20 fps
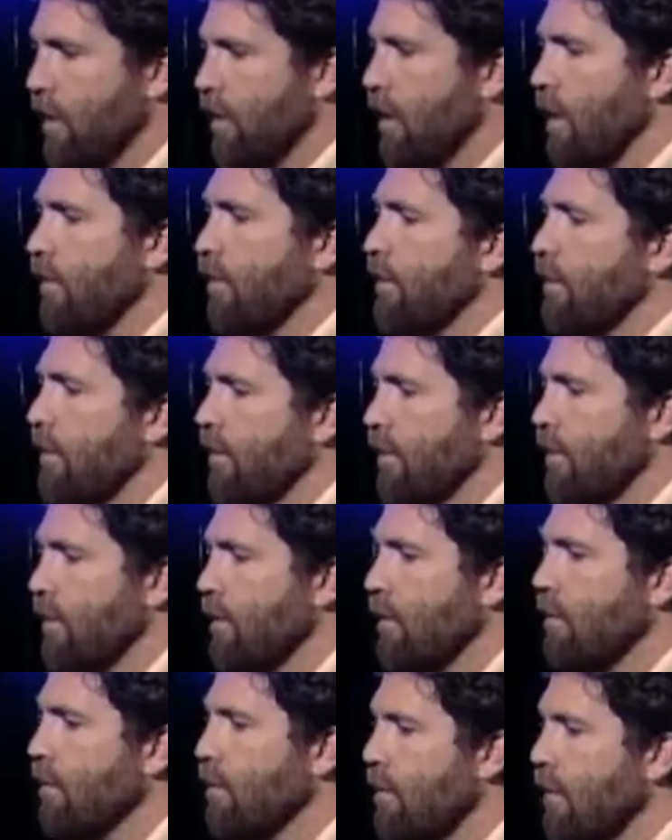
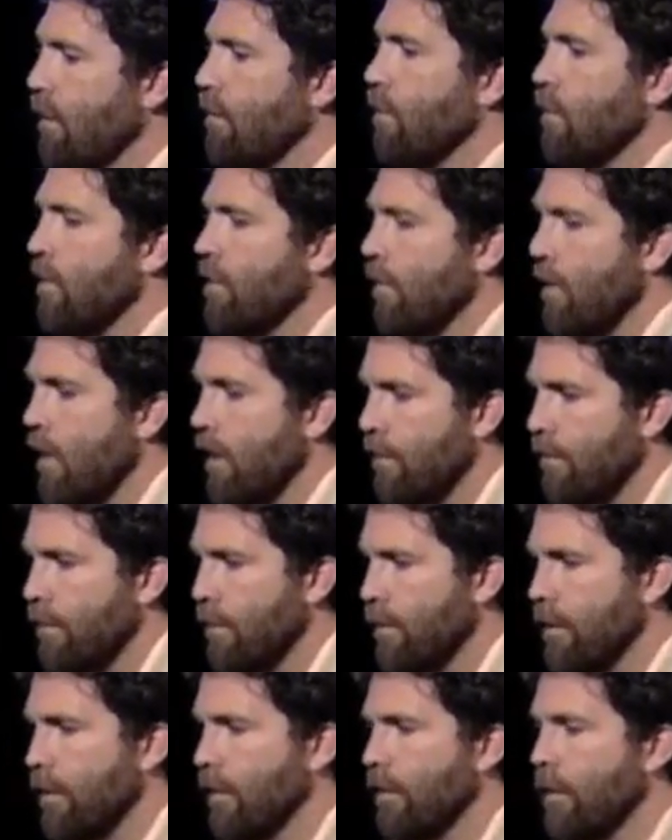competition problem with
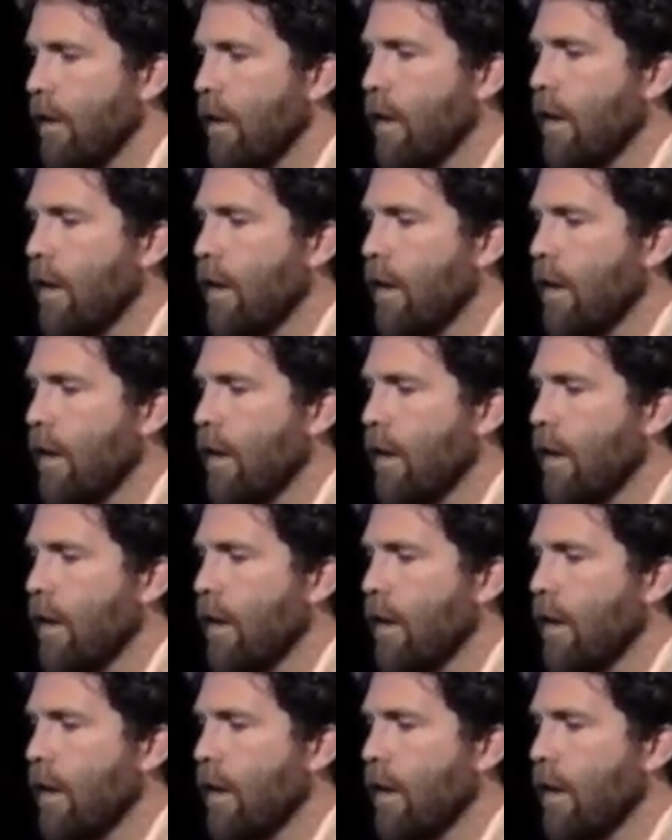biofuels.